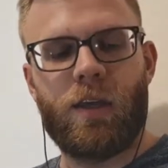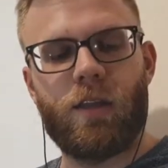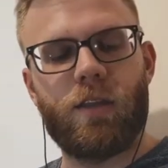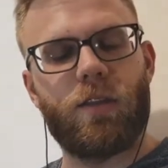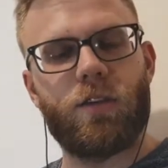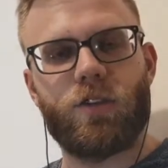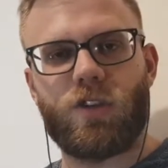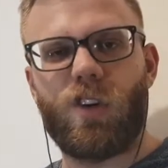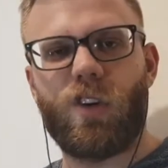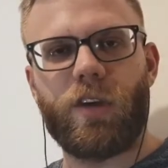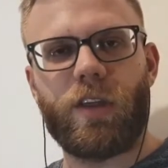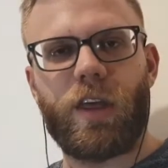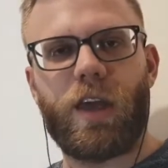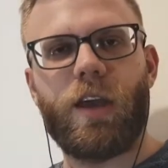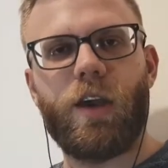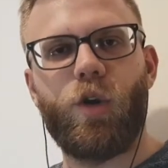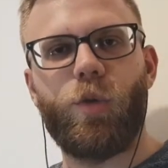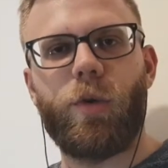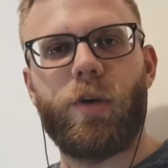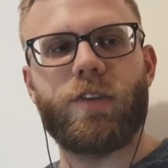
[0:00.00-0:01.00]
the stronger that
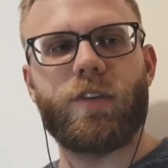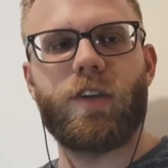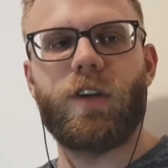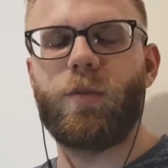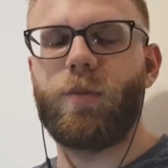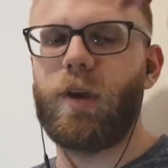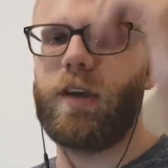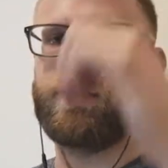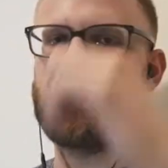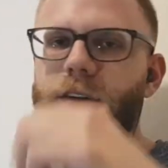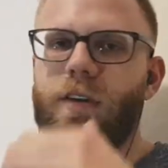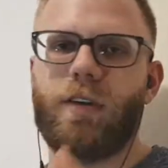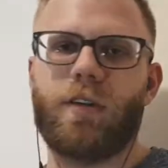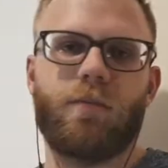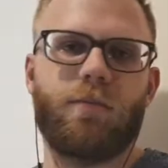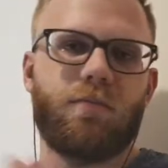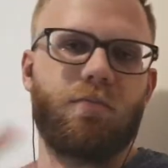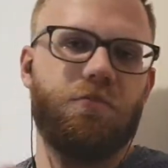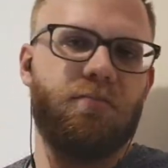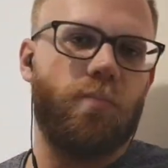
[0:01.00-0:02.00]
elbow is going to be for
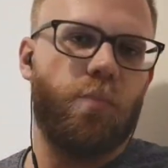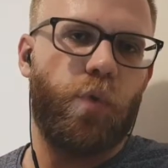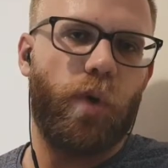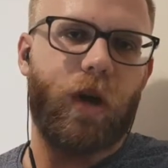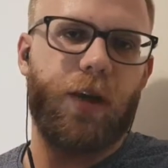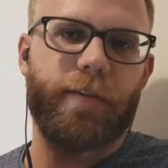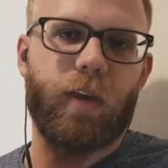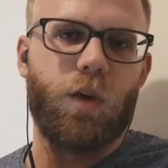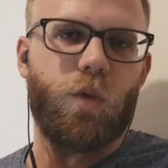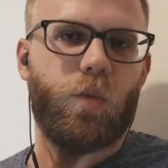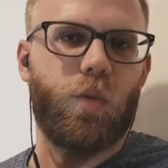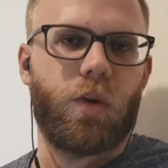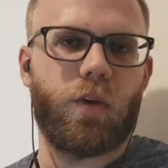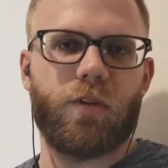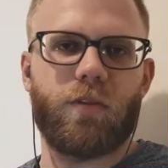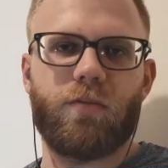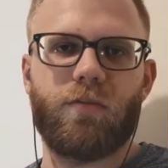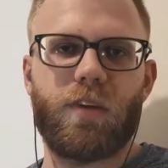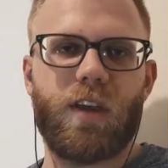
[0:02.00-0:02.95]
whatever you want.